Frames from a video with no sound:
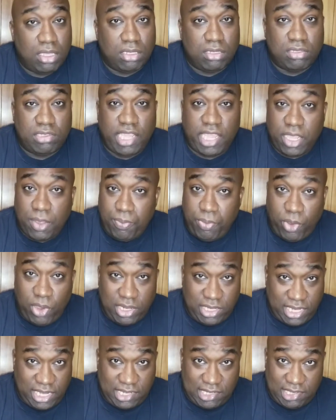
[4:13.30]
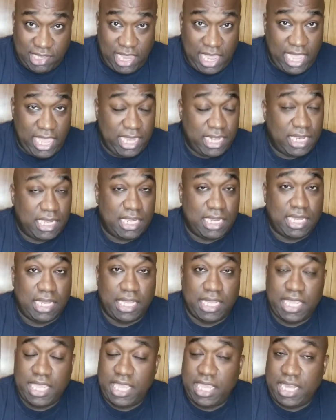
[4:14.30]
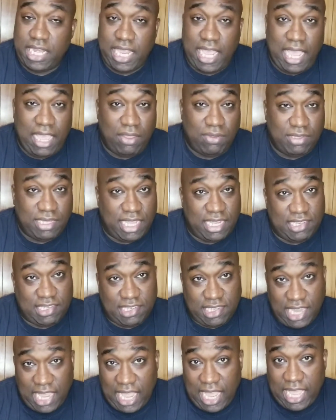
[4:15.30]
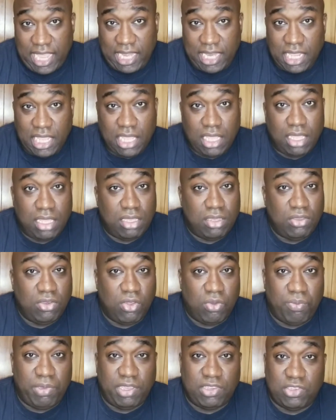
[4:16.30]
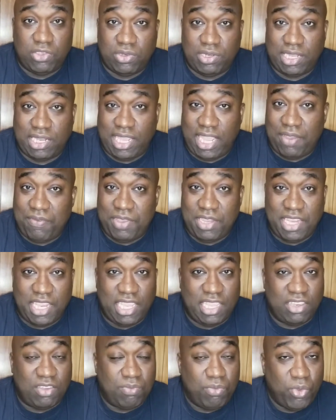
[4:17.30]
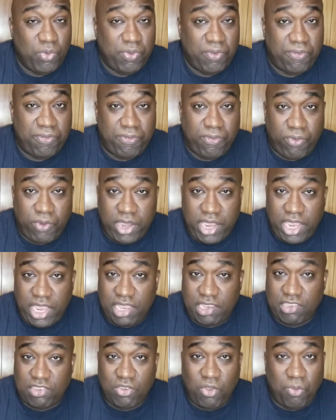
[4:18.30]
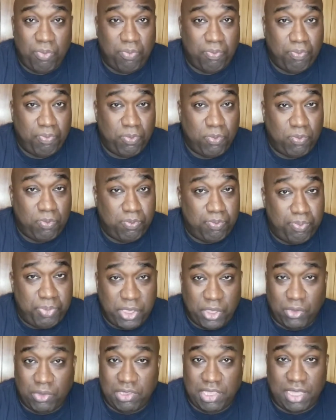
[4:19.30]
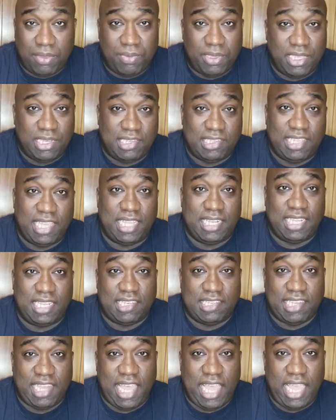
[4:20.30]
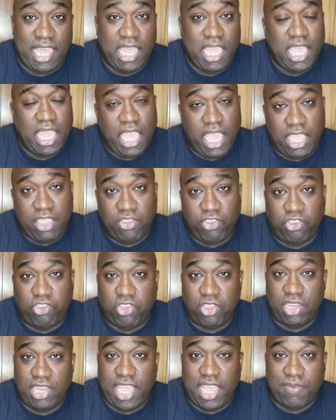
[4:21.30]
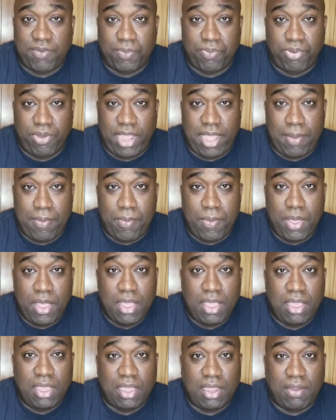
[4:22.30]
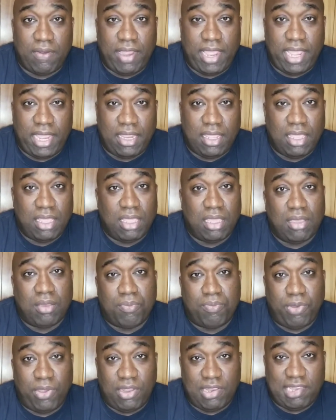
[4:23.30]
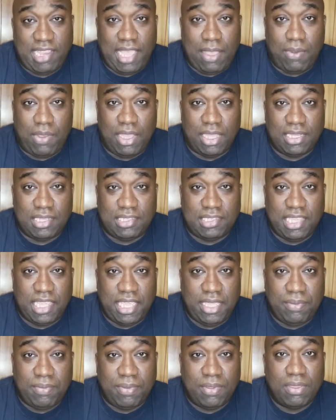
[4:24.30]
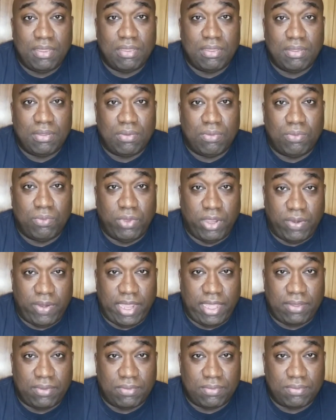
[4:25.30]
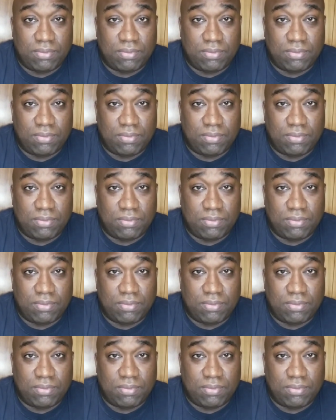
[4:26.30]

Take apart that slide. Clean out that slide. Make sure that everything is moving free. It's no buildup inside that slide, and you shouldn't have a problem. All right? Barnes Howell Hunting Team, we're out.